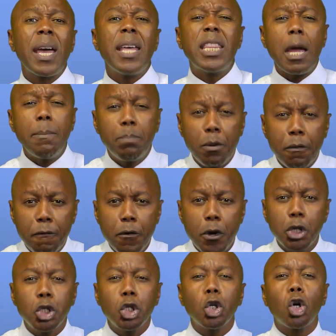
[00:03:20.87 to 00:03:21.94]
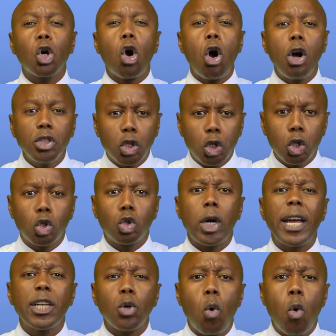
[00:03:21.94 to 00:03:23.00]
They prefer to
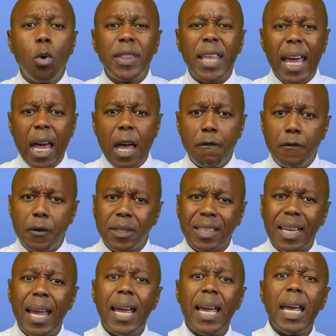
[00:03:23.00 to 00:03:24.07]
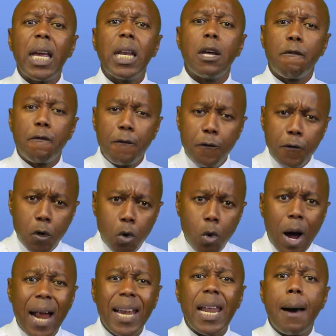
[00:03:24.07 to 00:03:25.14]
concentrate all their efforts in a
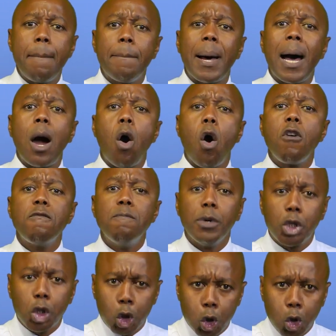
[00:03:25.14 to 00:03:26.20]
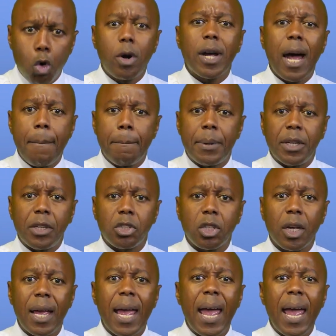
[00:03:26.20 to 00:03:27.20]
fewer number of mature companies.